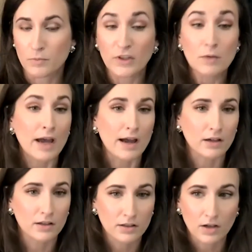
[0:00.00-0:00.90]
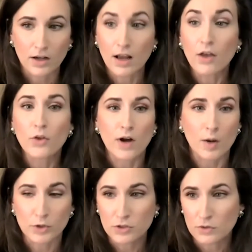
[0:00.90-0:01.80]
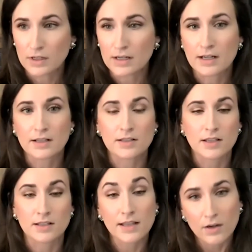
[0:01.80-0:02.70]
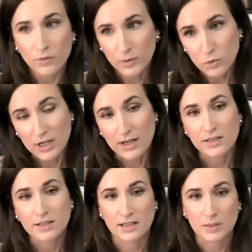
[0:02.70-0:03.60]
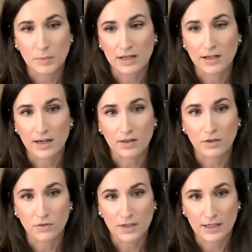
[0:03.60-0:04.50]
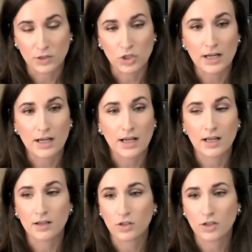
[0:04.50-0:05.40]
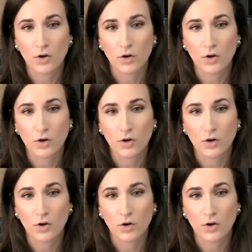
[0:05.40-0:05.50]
feedback on other opportunities aside from just expanding the VHA.